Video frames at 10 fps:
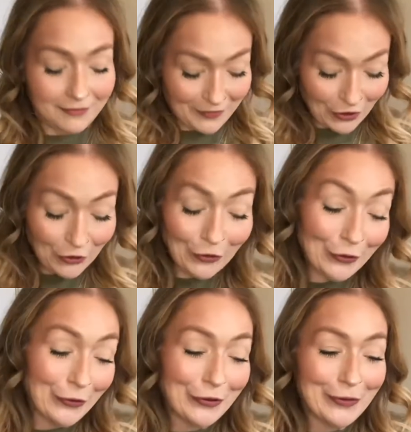
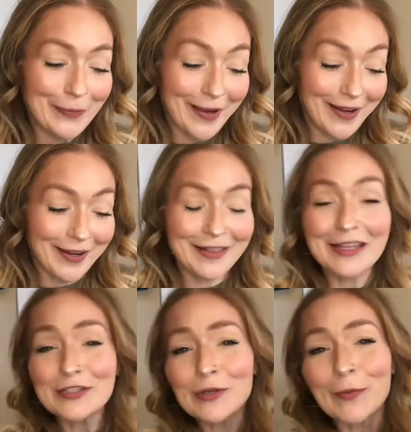Girl, goodbye.
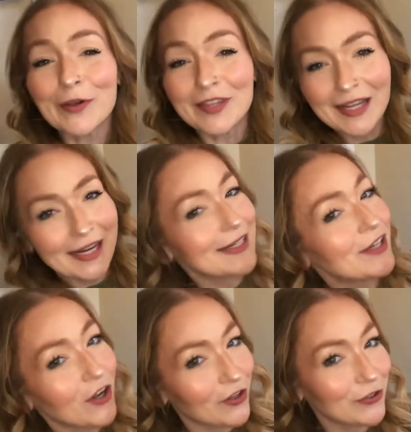These are worth
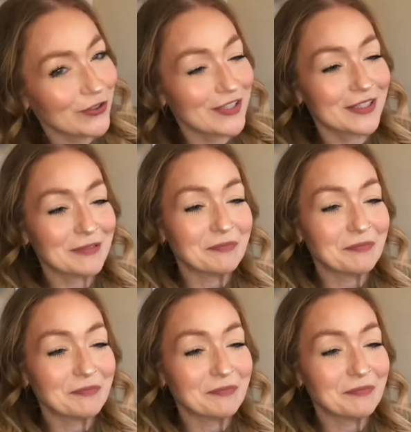$90.